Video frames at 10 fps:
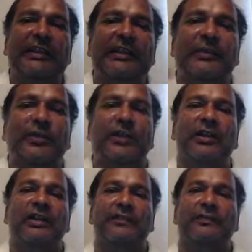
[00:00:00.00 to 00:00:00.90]
as
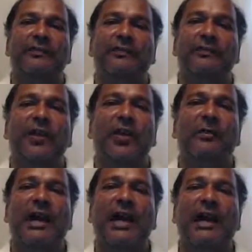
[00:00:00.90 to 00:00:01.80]
well as
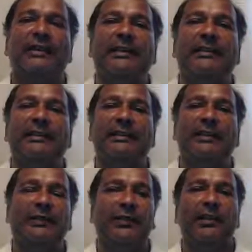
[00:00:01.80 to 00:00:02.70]
far back,
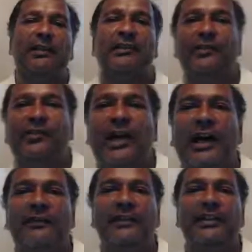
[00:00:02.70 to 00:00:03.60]
as well as
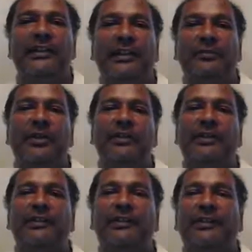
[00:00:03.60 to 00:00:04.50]
driving, as well
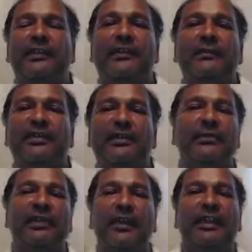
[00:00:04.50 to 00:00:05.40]
as
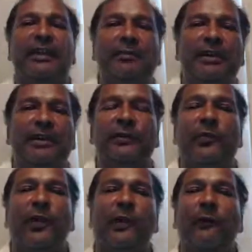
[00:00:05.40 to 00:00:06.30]
simulating a pick and
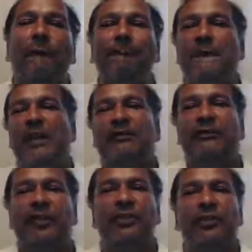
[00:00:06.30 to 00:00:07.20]
roll,
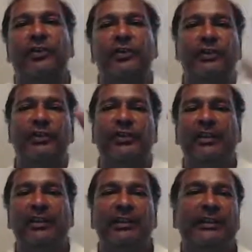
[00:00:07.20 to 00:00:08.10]
floaters.
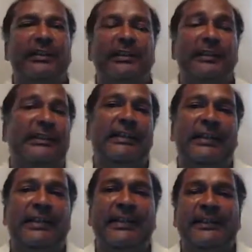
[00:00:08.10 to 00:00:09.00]

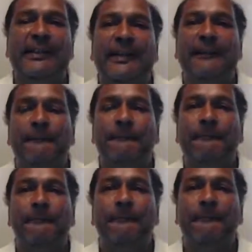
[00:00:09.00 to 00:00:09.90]
And
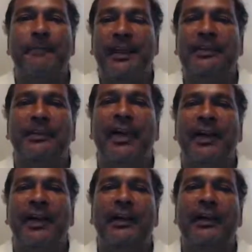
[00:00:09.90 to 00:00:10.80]
it's a
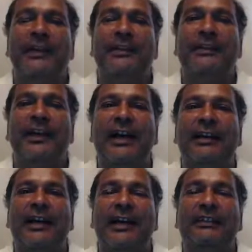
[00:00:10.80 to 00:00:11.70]
lot of fun.
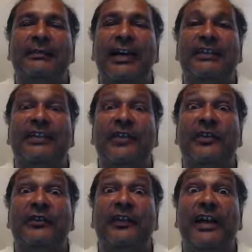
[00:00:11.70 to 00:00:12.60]
So that's my
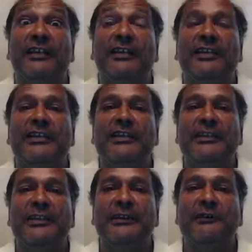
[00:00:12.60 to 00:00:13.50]
zone effect
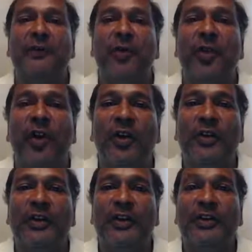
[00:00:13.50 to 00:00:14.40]

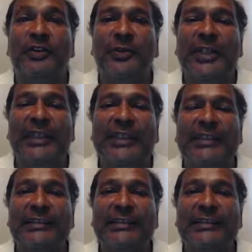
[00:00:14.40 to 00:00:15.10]
for this week.